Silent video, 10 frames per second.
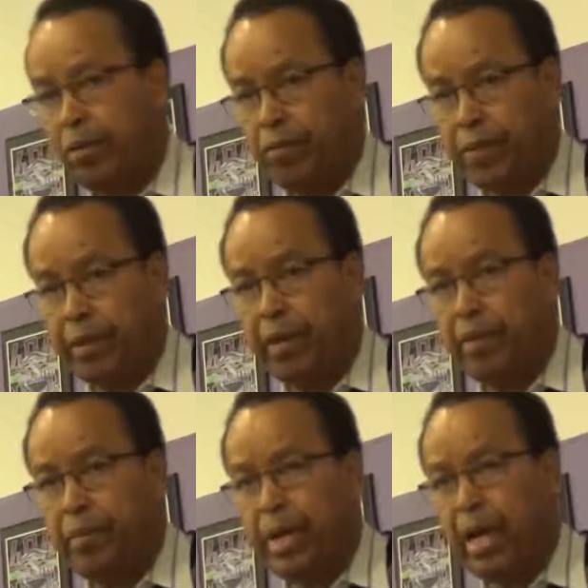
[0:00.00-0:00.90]
of
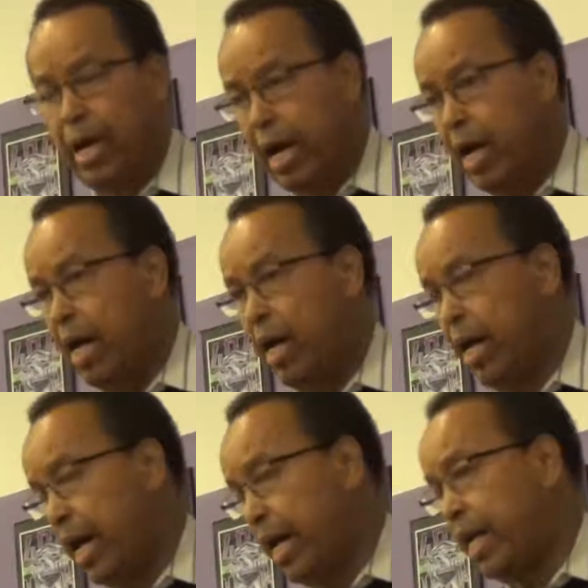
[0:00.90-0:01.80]
Ethiopia,
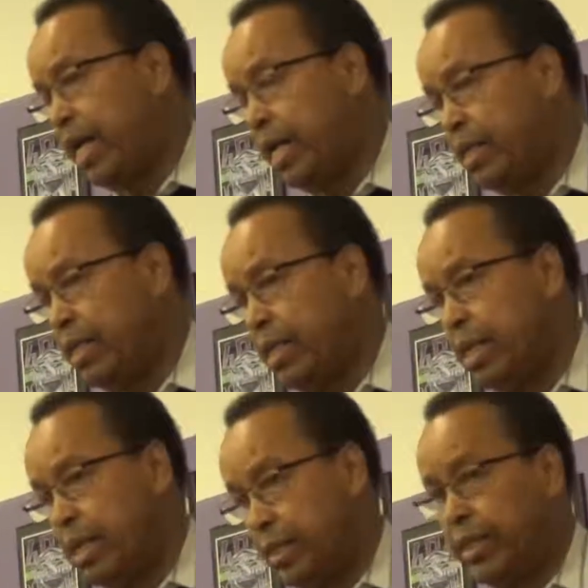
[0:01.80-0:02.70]
Hararge region,
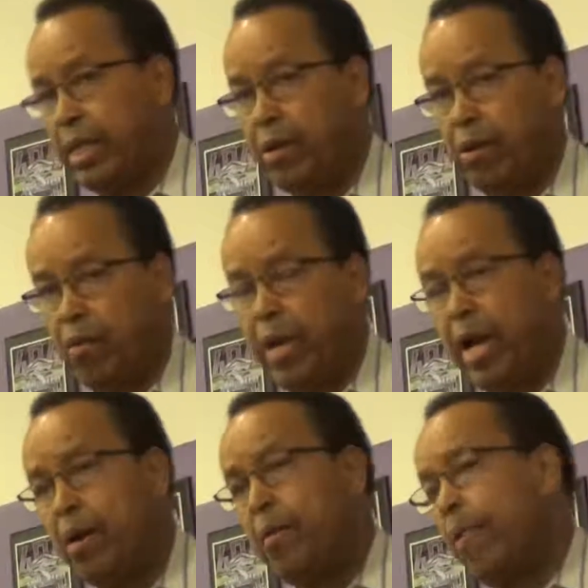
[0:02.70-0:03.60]
Eastern
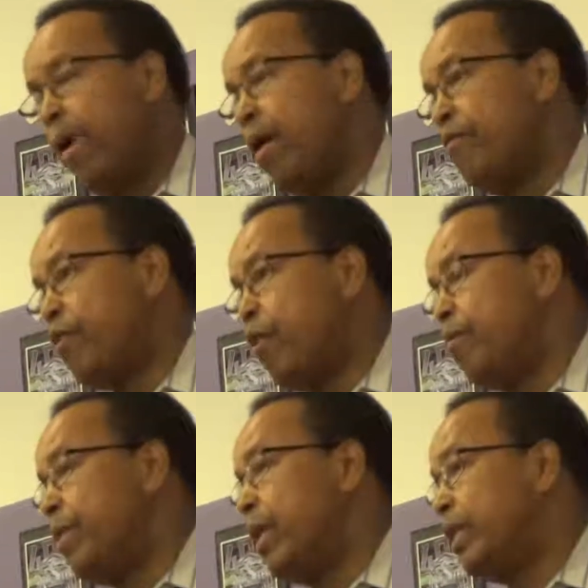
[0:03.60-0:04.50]
Oromia,
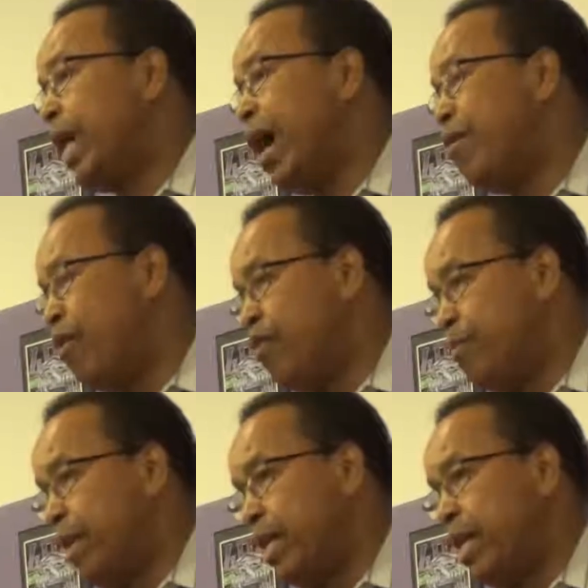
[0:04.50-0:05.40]
from the town of
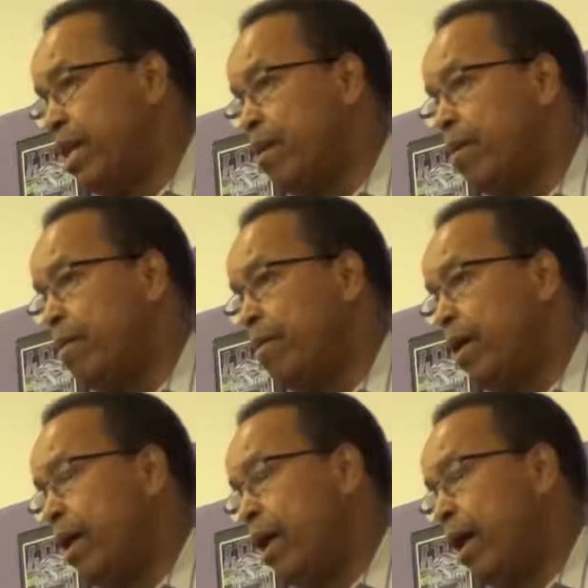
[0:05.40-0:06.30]
Badano.
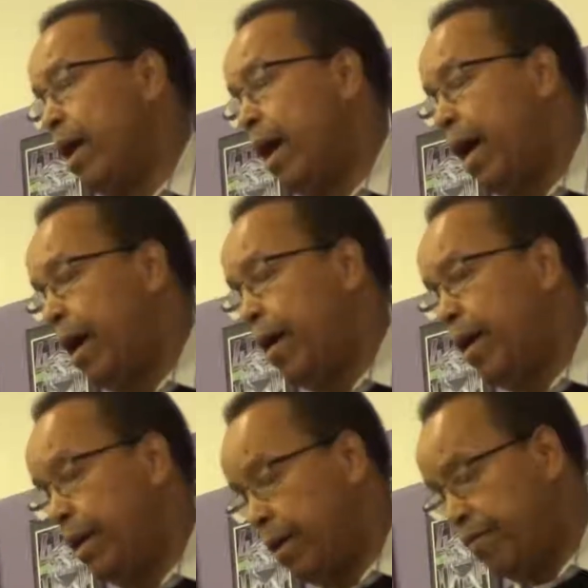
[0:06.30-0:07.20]

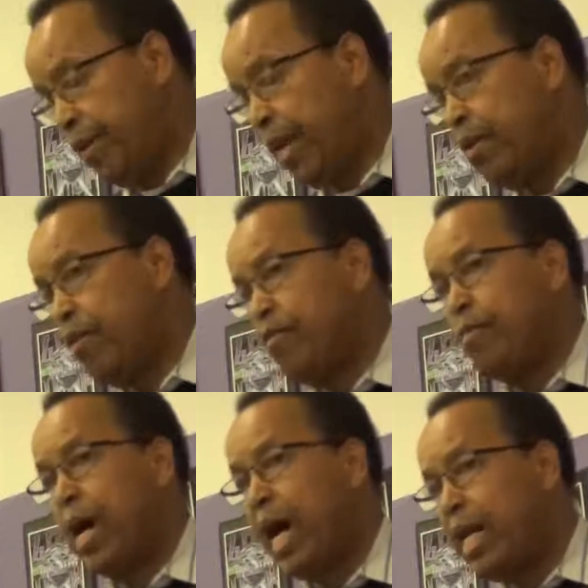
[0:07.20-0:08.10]
A friend of
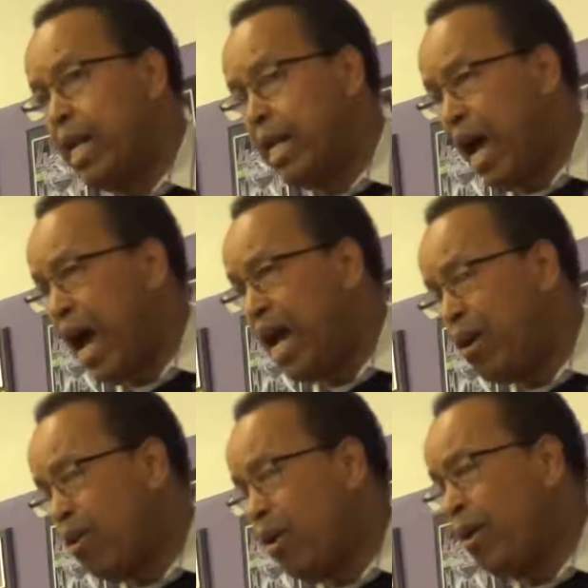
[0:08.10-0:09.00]
mine and
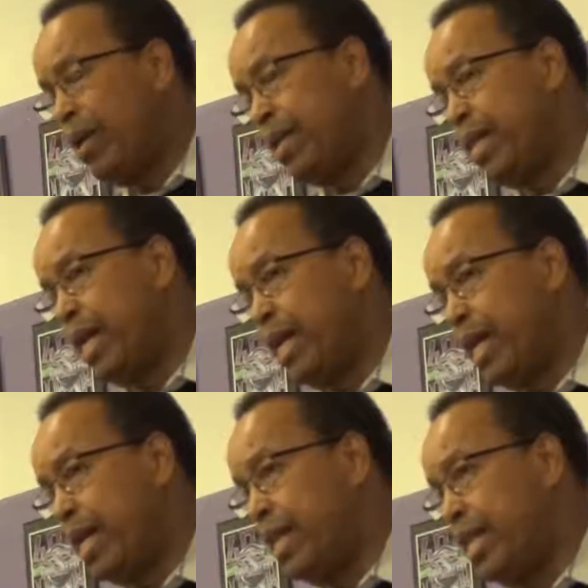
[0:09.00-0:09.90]
I called there,
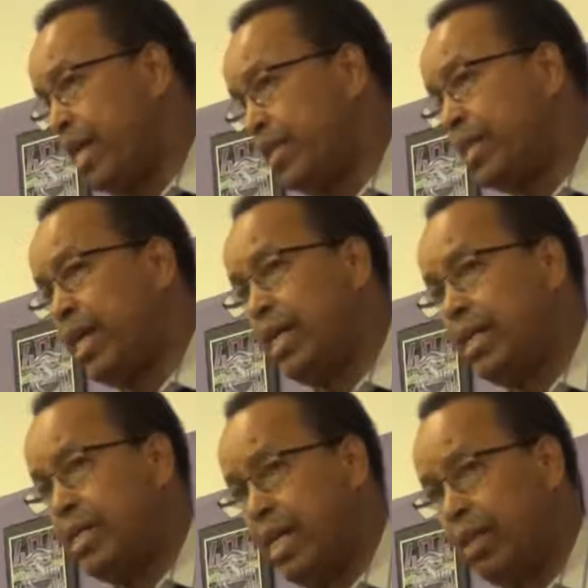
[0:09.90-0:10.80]
and
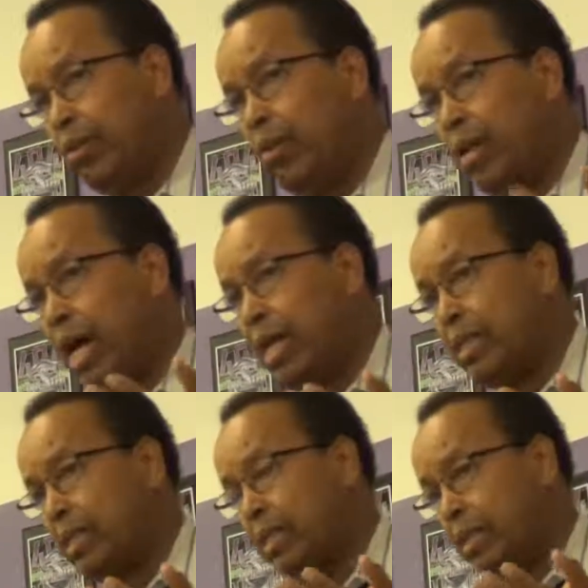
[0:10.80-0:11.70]
they told
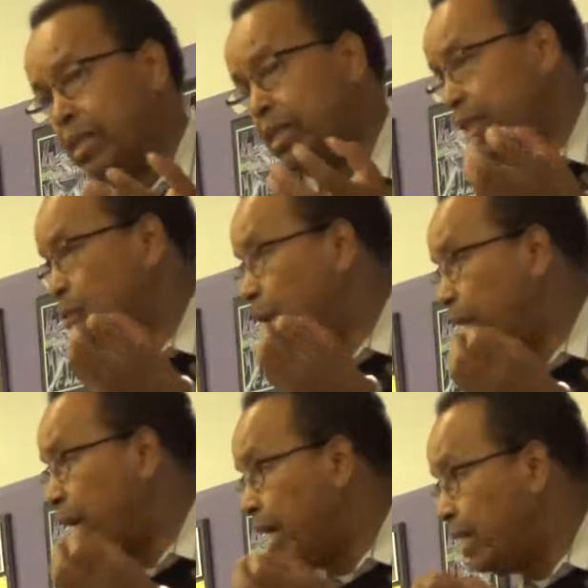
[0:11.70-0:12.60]
us, this is
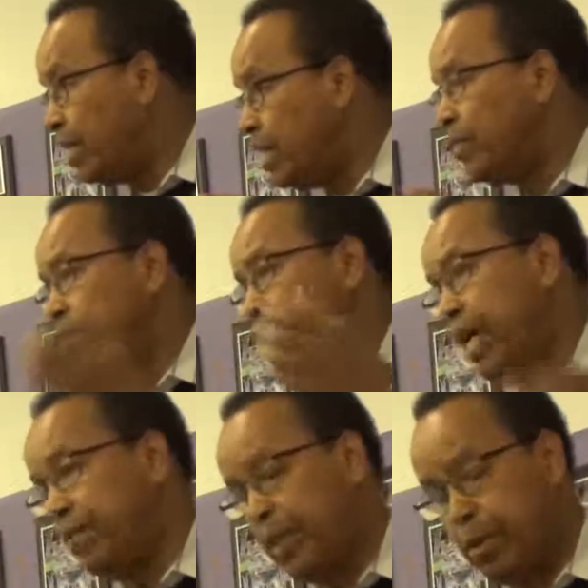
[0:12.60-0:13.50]
what I had this
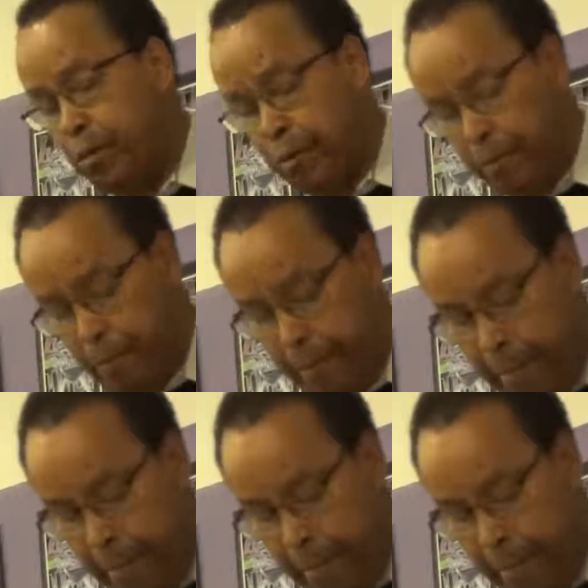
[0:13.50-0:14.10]
very afternoon.